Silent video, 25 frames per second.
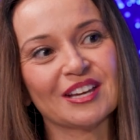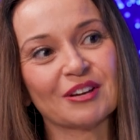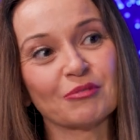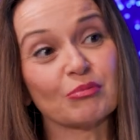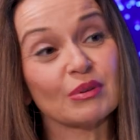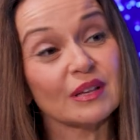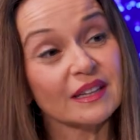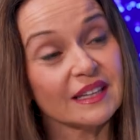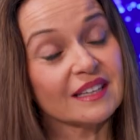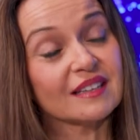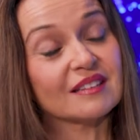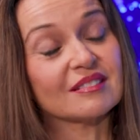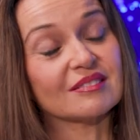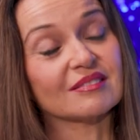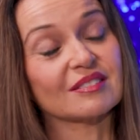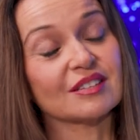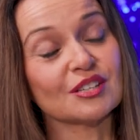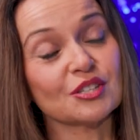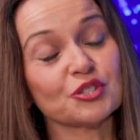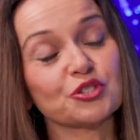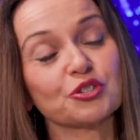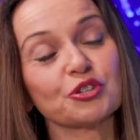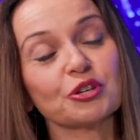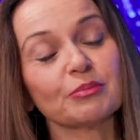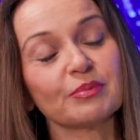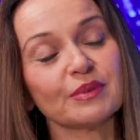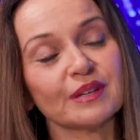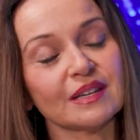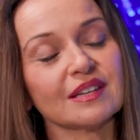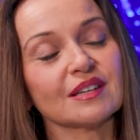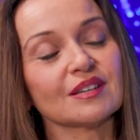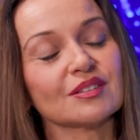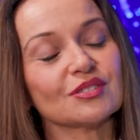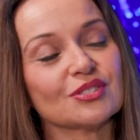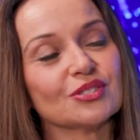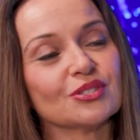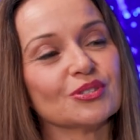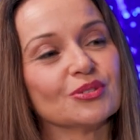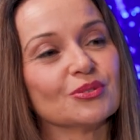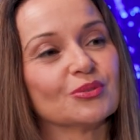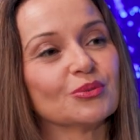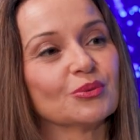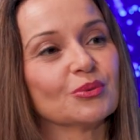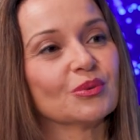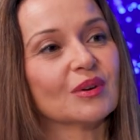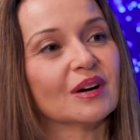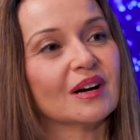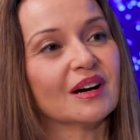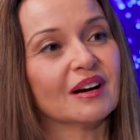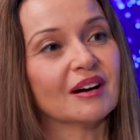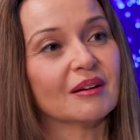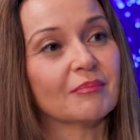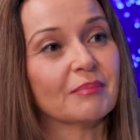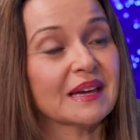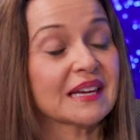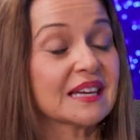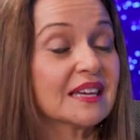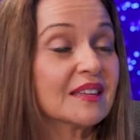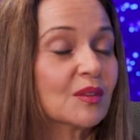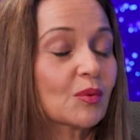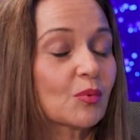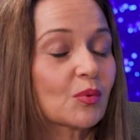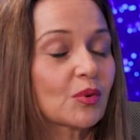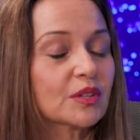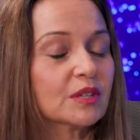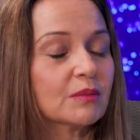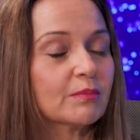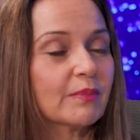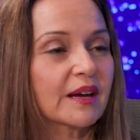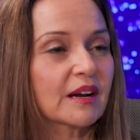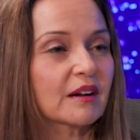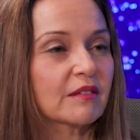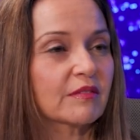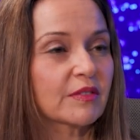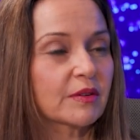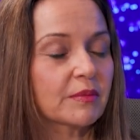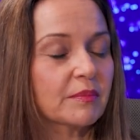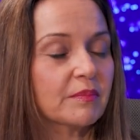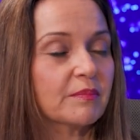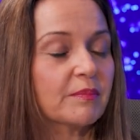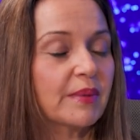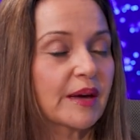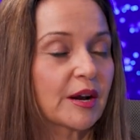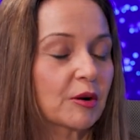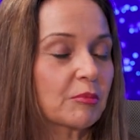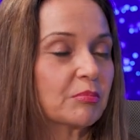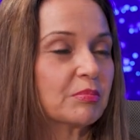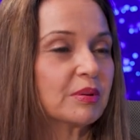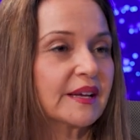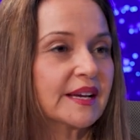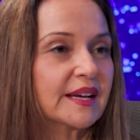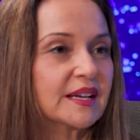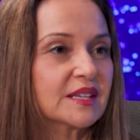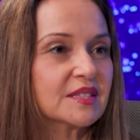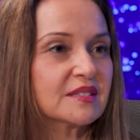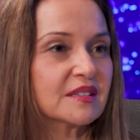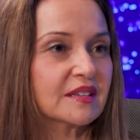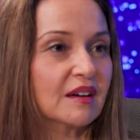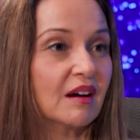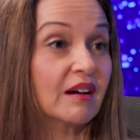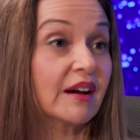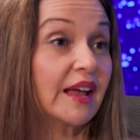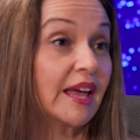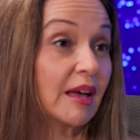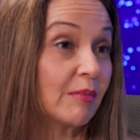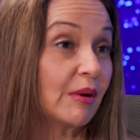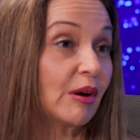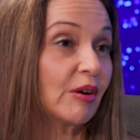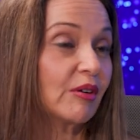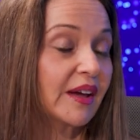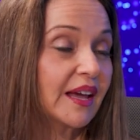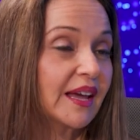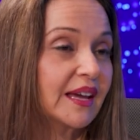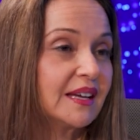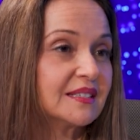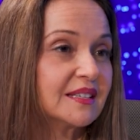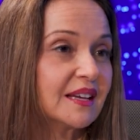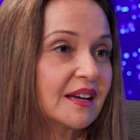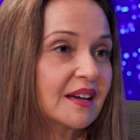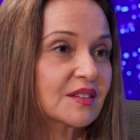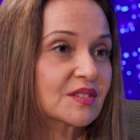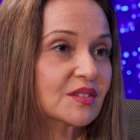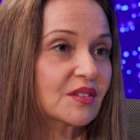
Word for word: really contributing to uh, making the world a better, better place on MLK Day.